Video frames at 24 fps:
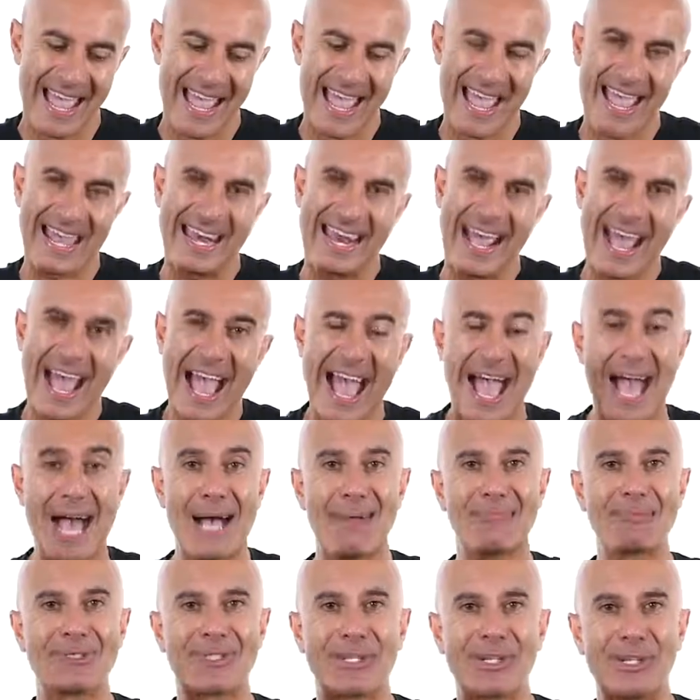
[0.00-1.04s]
and
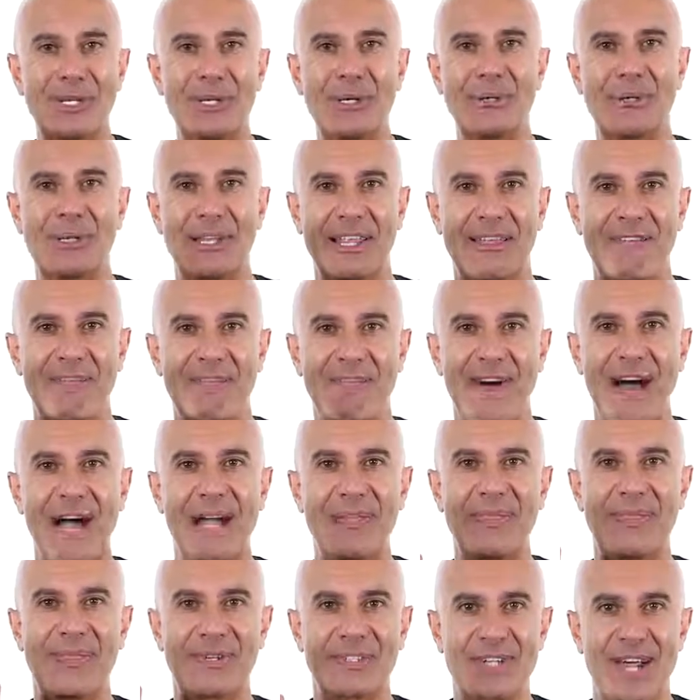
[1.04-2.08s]
absolutely
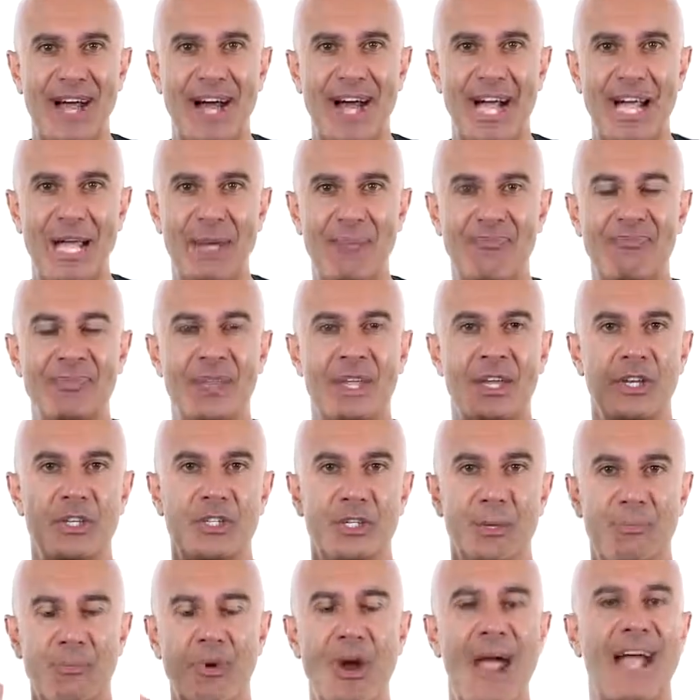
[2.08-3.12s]
find the time
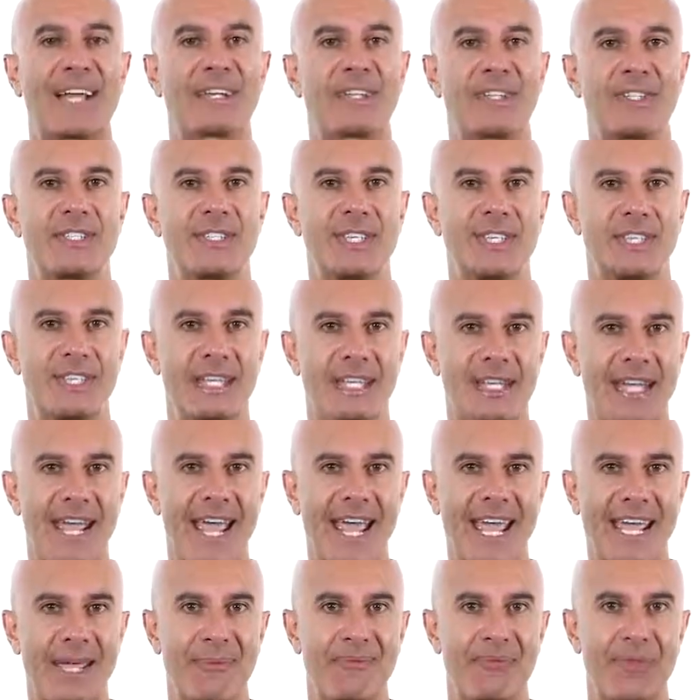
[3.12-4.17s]
to practice it
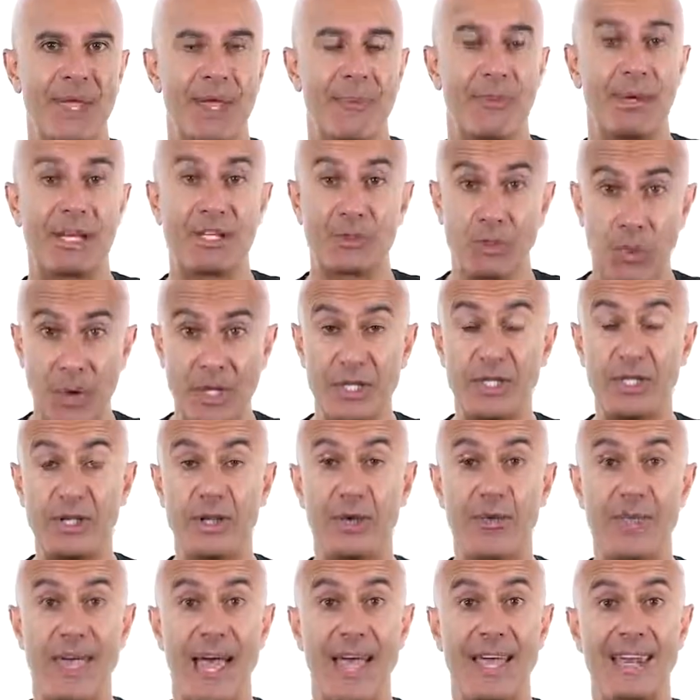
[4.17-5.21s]
today. Because when you
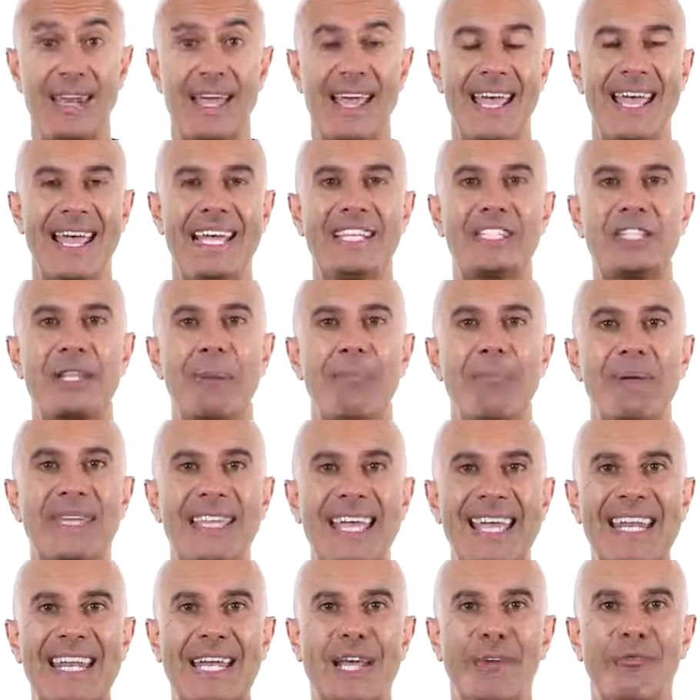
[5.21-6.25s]
do that, it's the
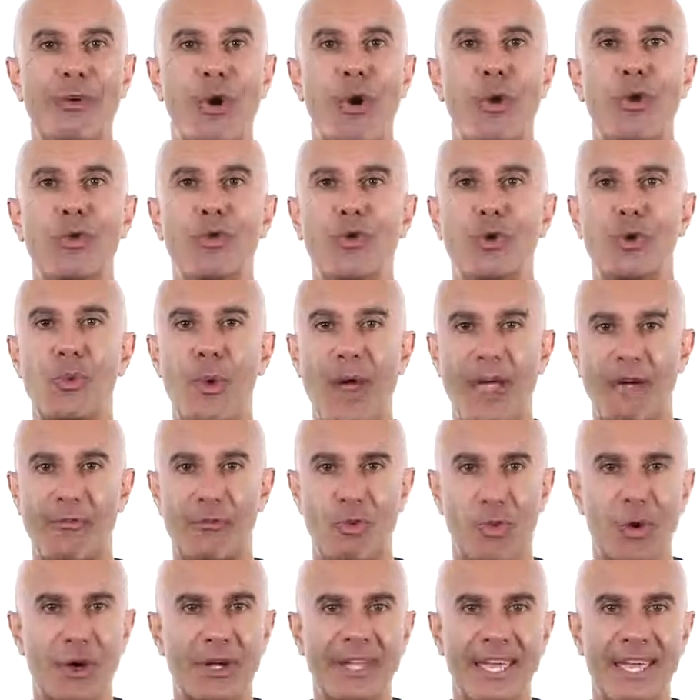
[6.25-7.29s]
beginning of a whole new way of
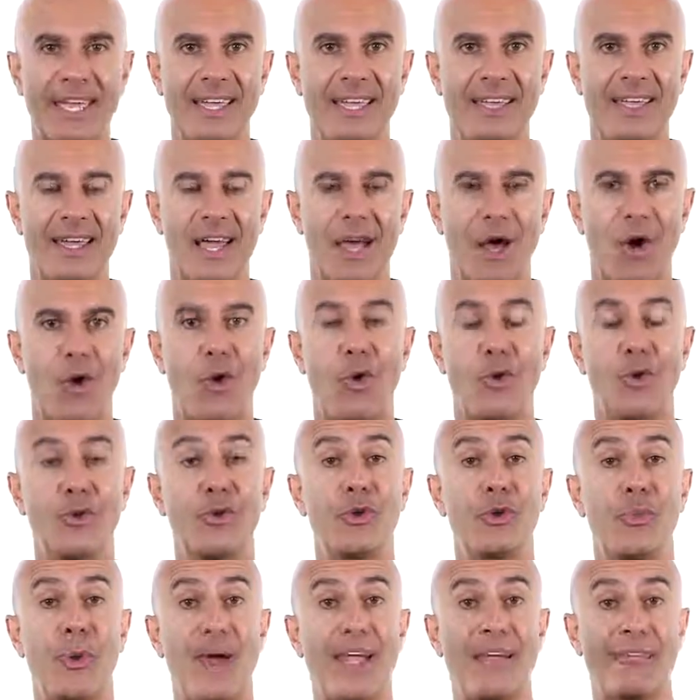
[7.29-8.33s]
working, a whole
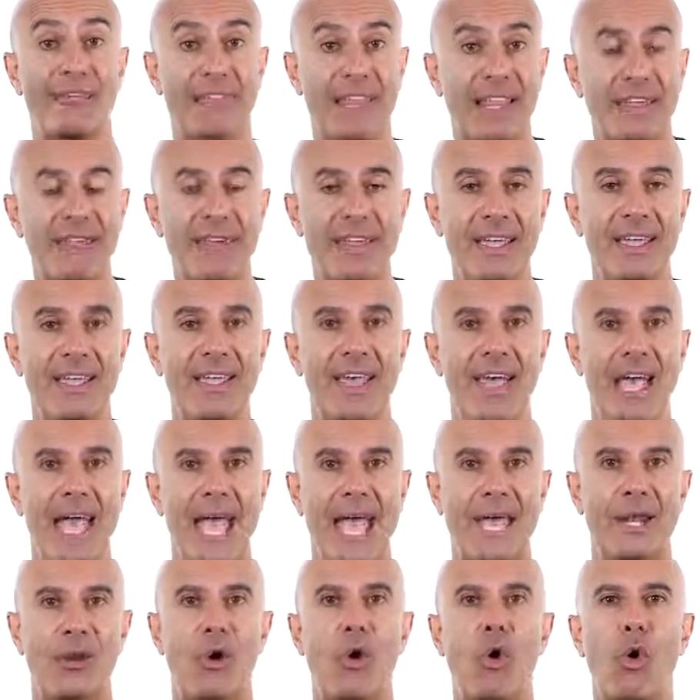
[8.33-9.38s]
new way of living,
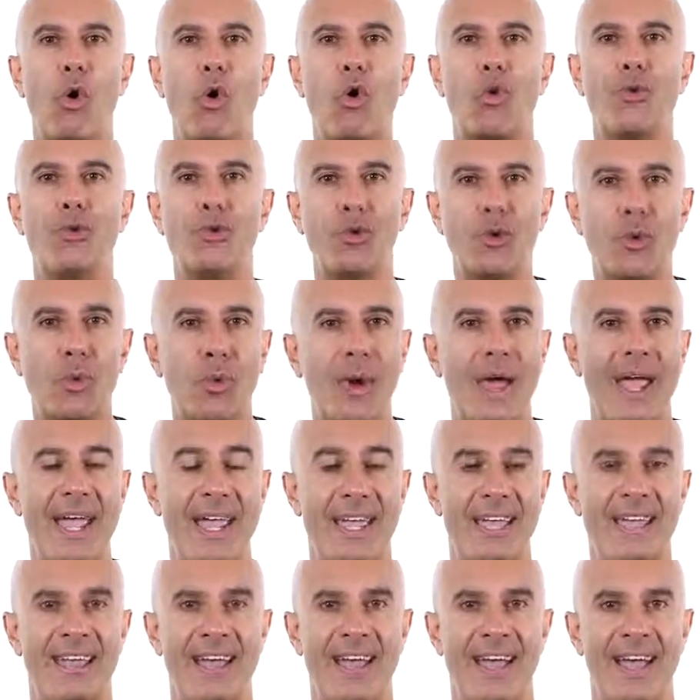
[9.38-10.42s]
and a whole new
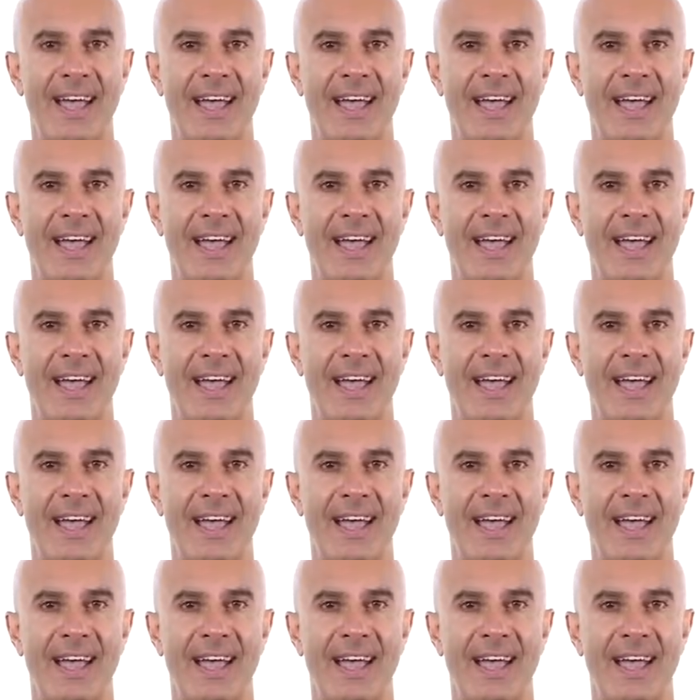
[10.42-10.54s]
way